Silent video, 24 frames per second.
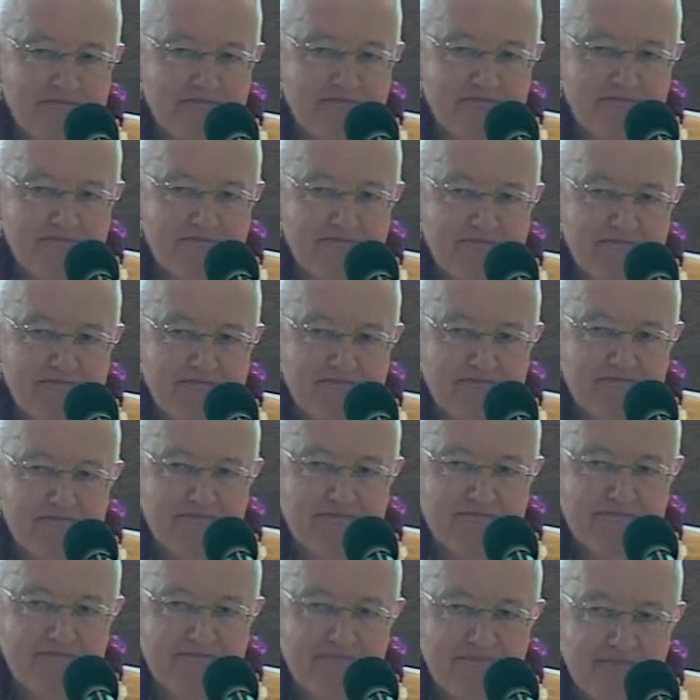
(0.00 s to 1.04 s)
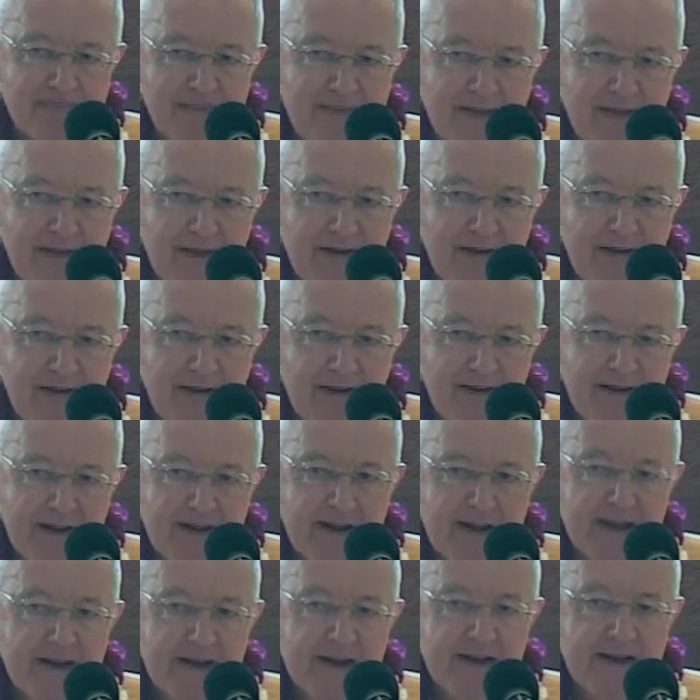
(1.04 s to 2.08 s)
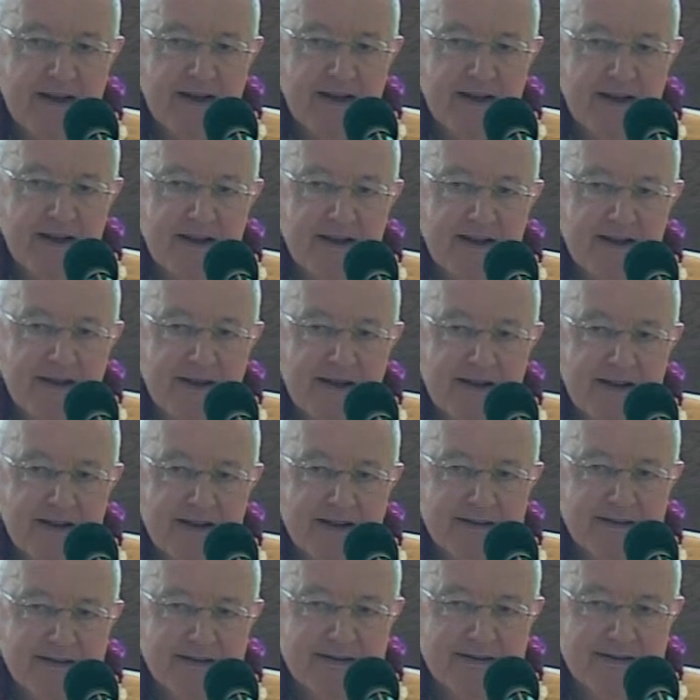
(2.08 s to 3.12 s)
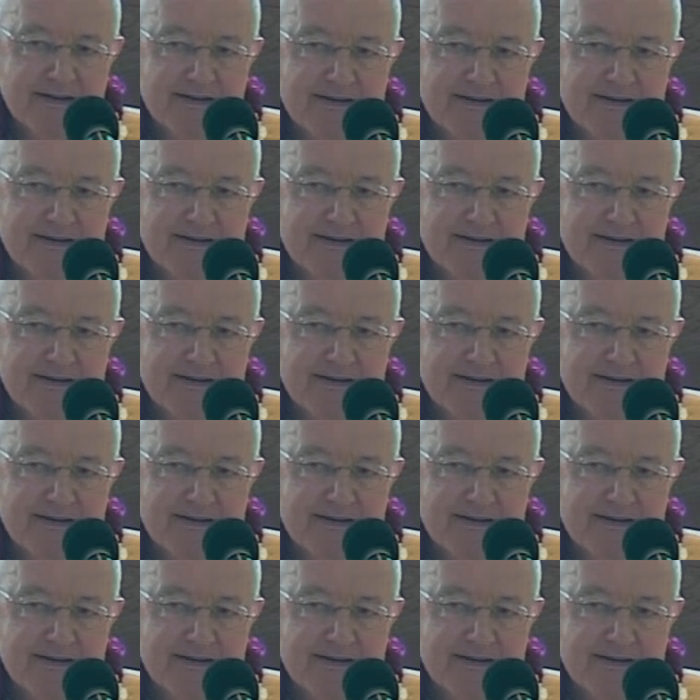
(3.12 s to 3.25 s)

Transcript: Nobody speaks.